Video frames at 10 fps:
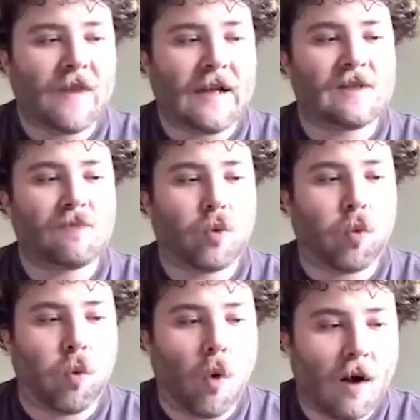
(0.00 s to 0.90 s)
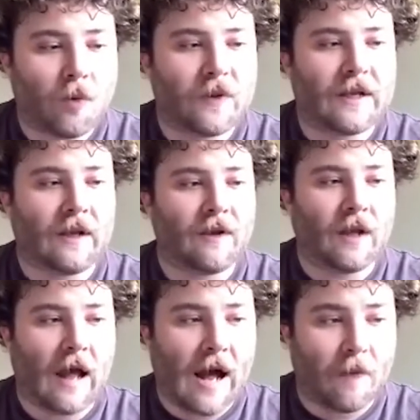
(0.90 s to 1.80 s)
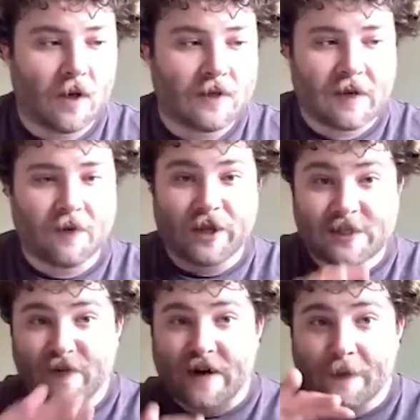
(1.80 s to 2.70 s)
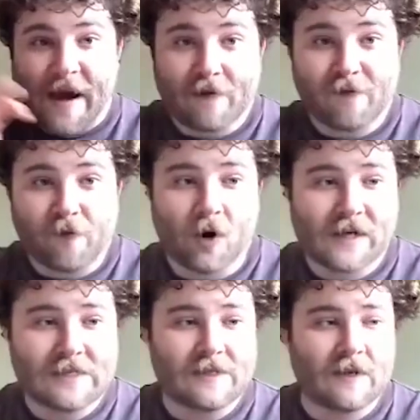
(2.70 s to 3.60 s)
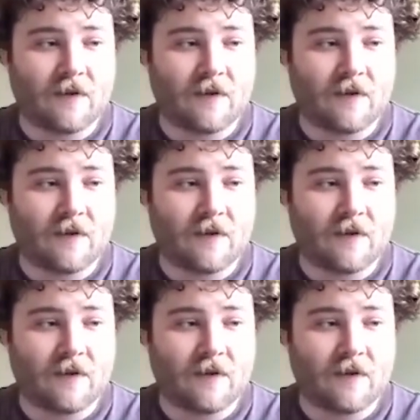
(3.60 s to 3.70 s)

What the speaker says: It's probably something that's very bad for this,